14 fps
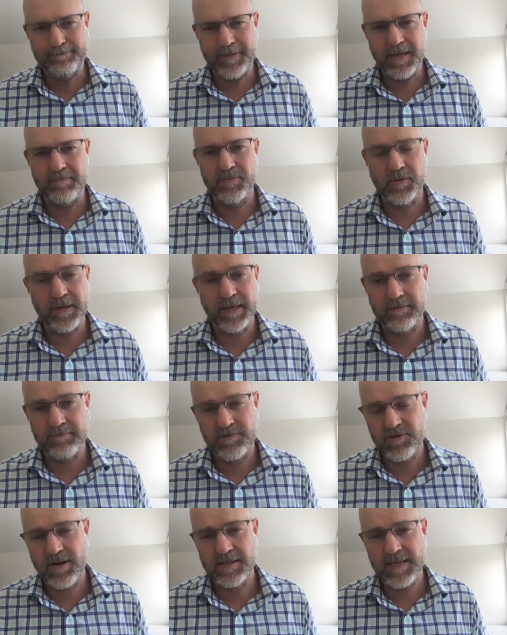them doing
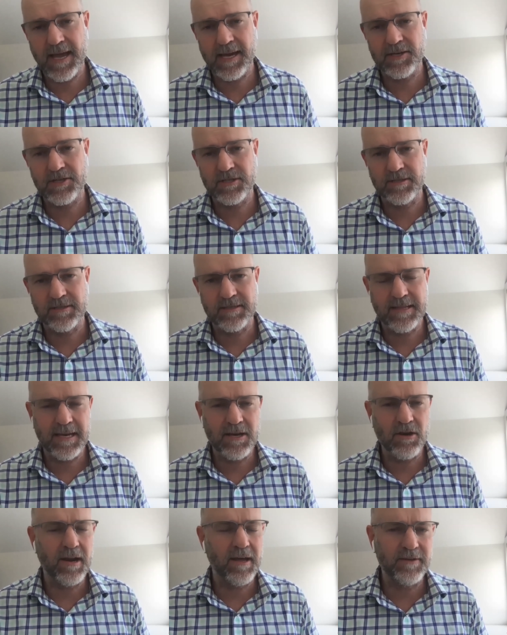transactions and
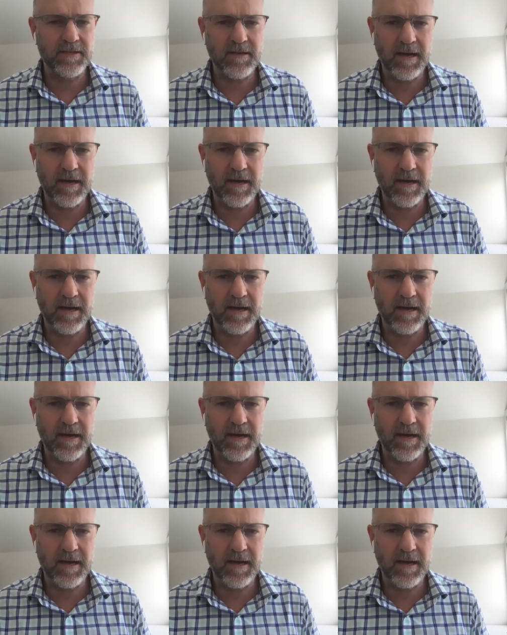then not having